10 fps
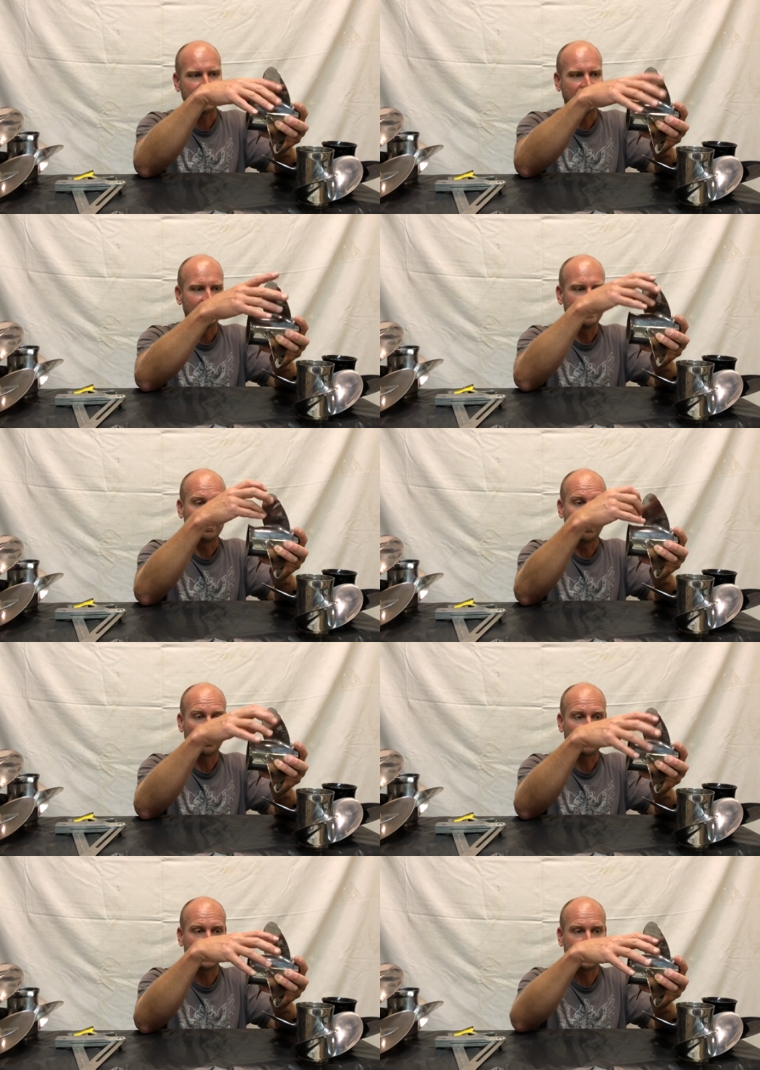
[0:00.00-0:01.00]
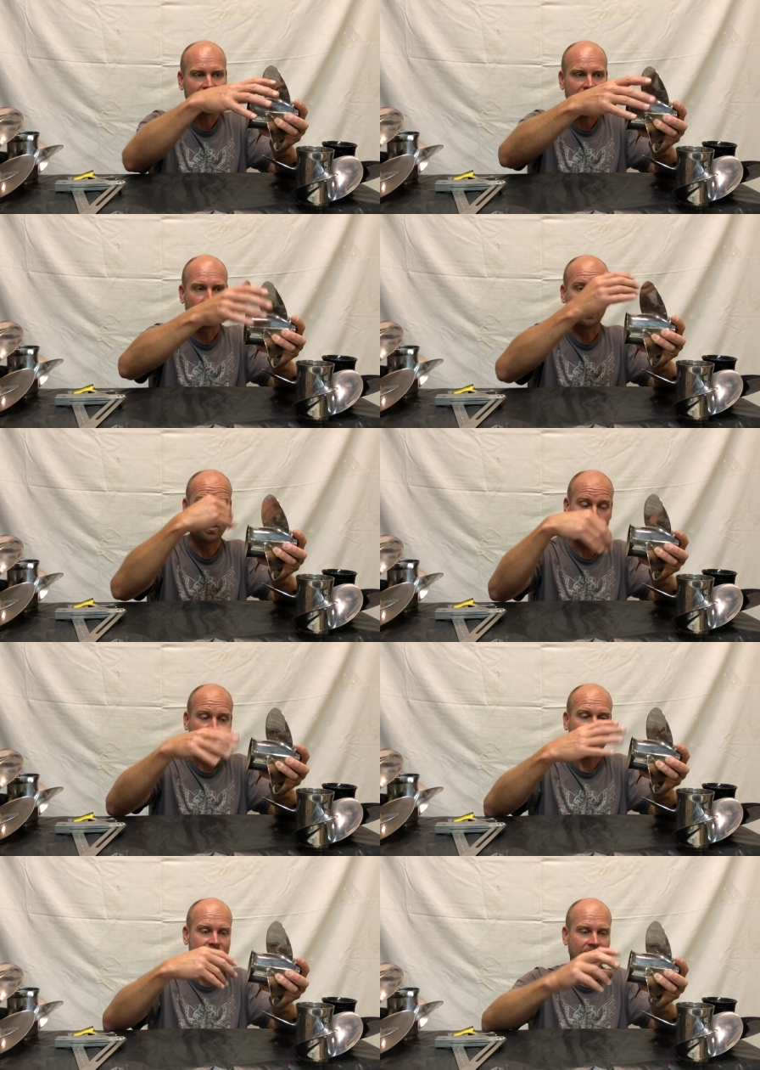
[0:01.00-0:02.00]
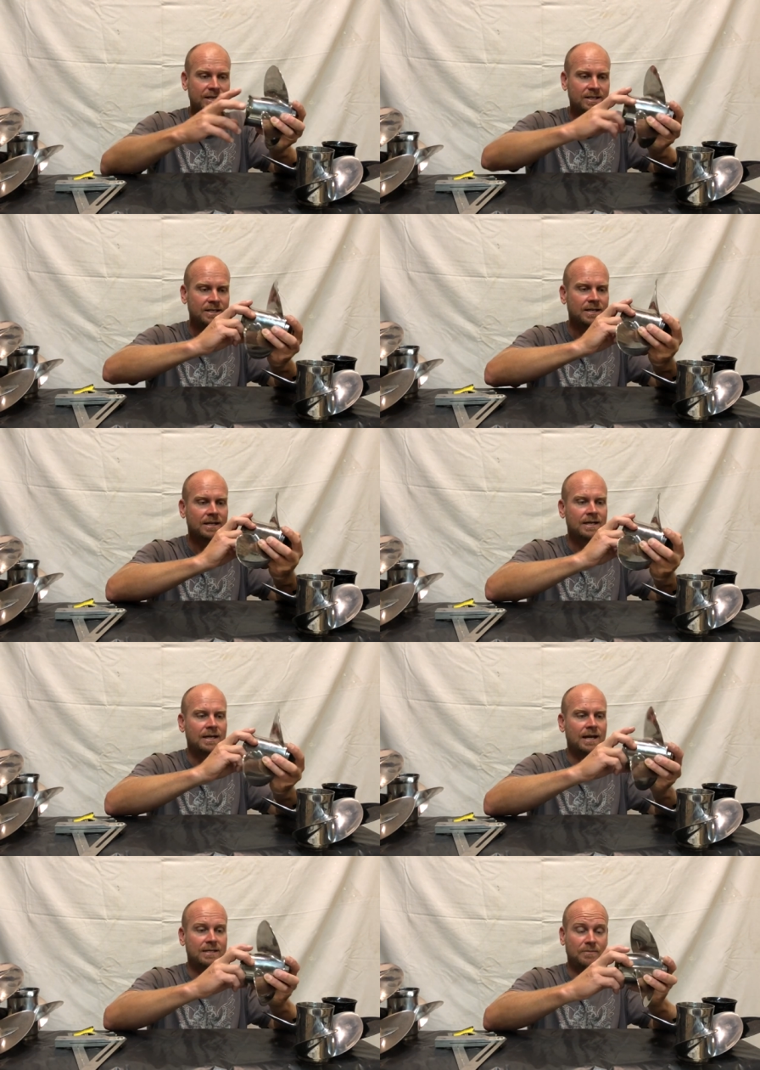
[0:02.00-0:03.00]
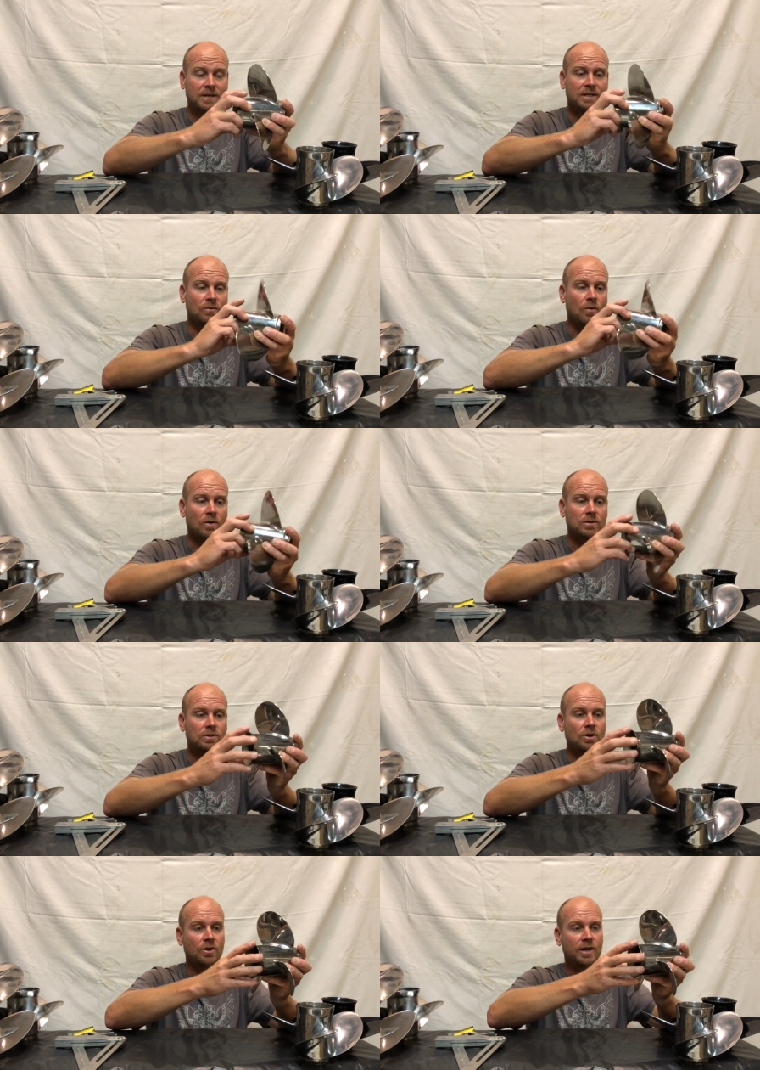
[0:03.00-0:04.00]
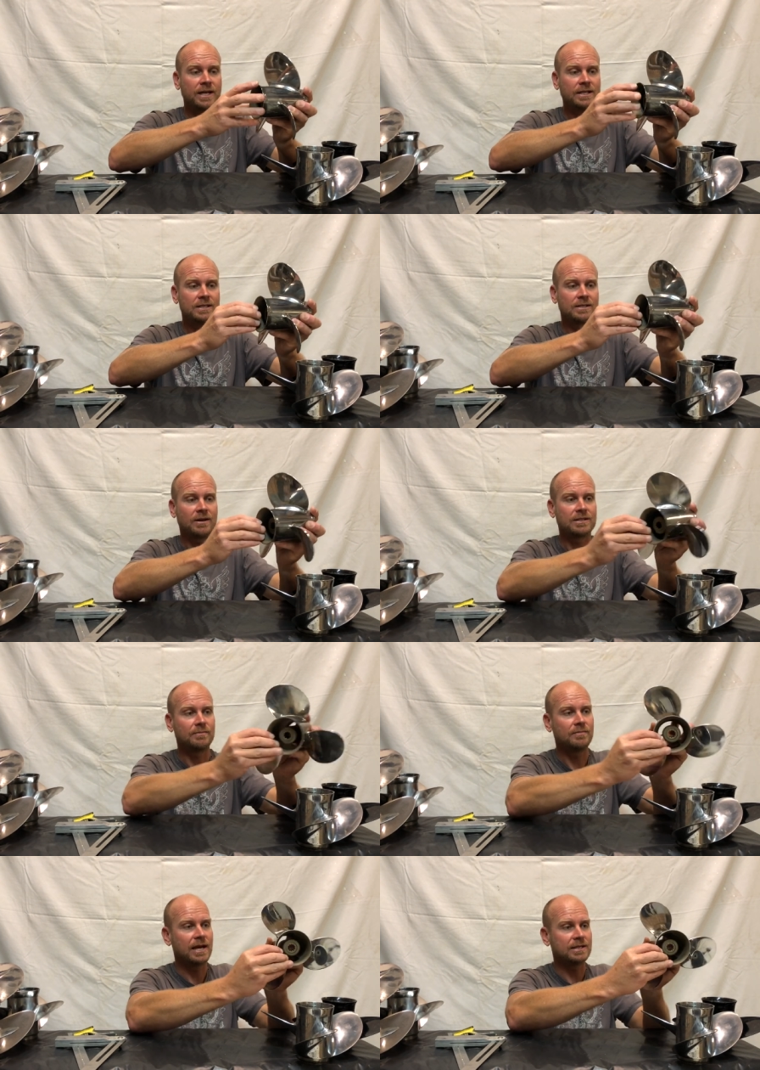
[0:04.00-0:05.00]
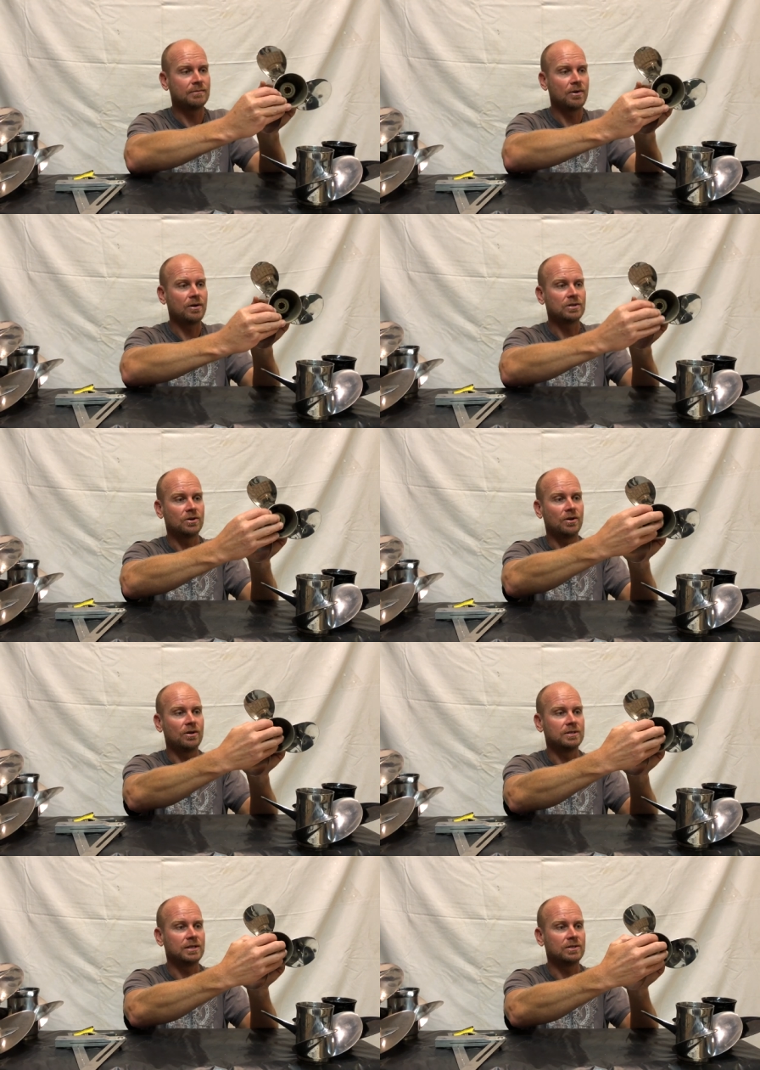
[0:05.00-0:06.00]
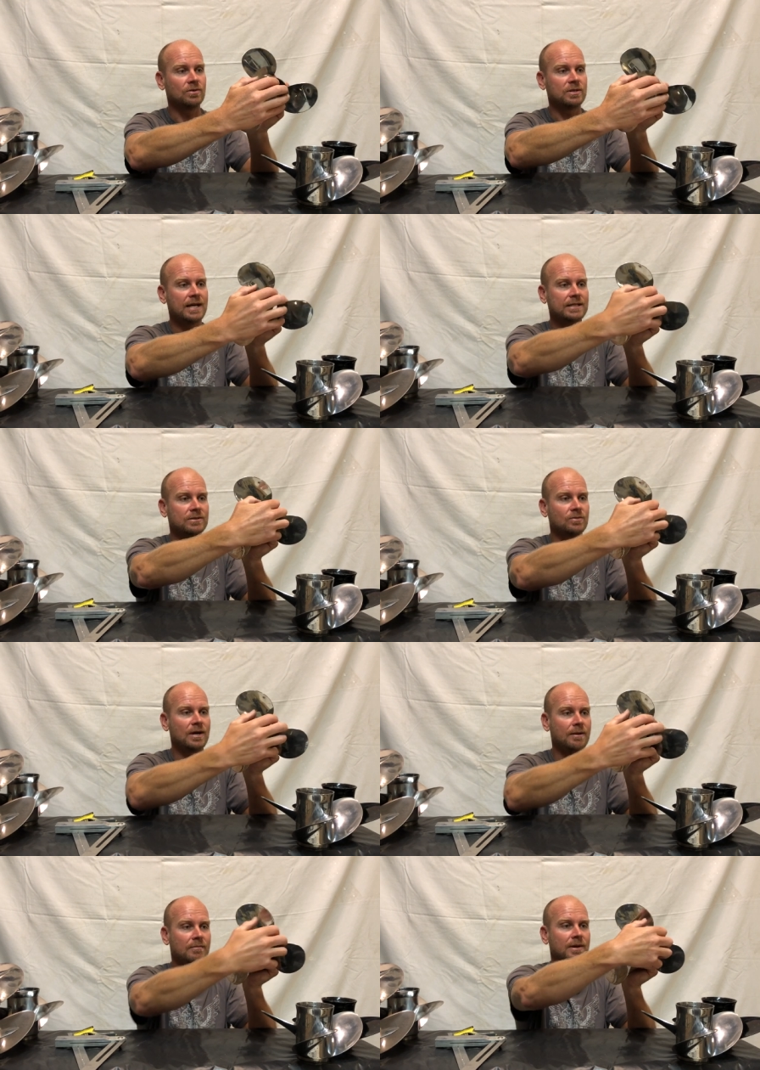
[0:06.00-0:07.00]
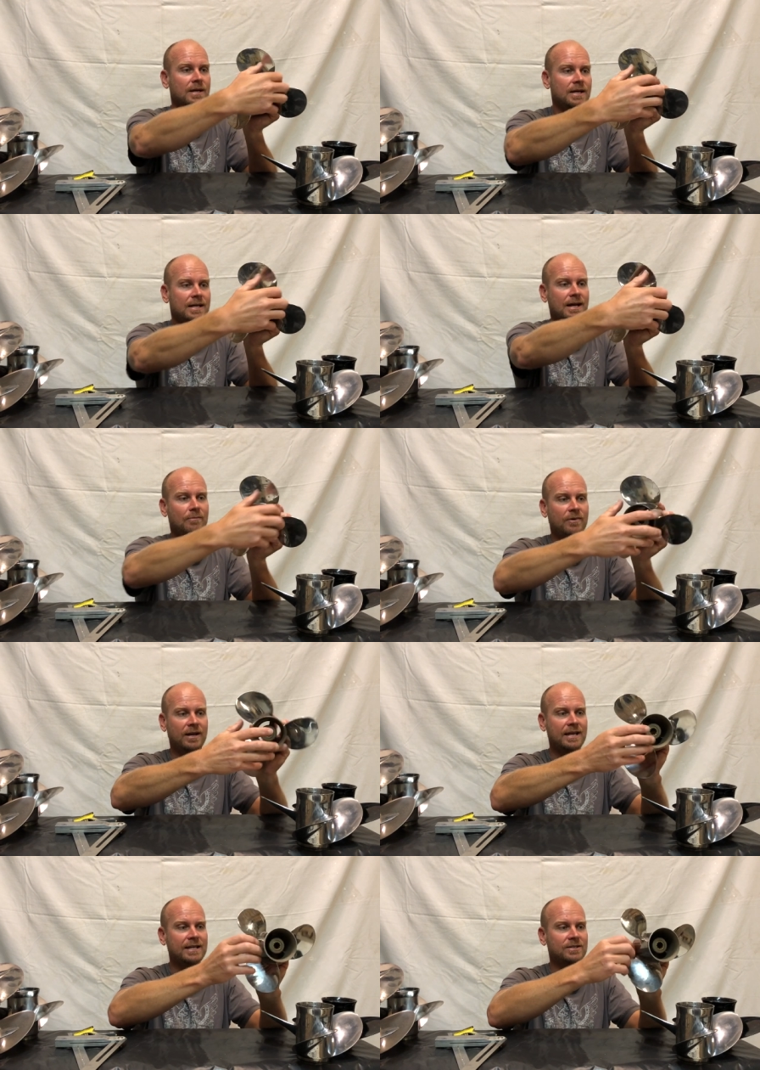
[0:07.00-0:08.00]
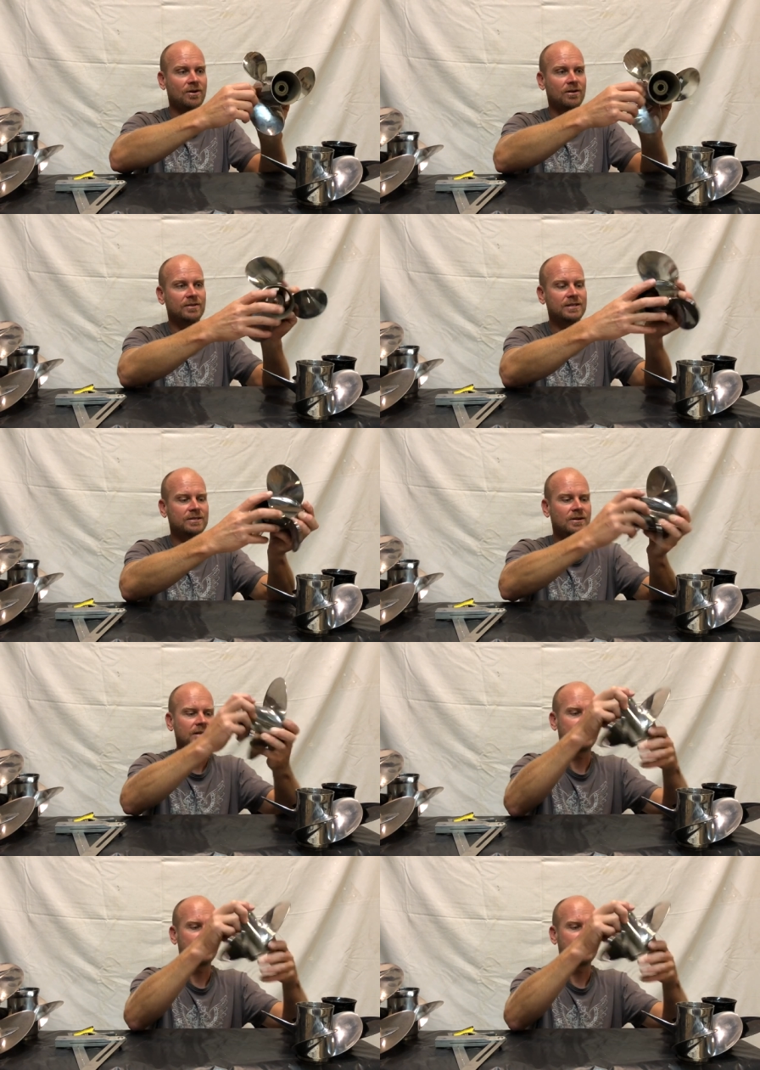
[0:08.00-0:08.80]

the, the water in here and cause cavitation, especially whilst turning. So as the, as the motor turns, the exhaust gases will come, come around that side or this side.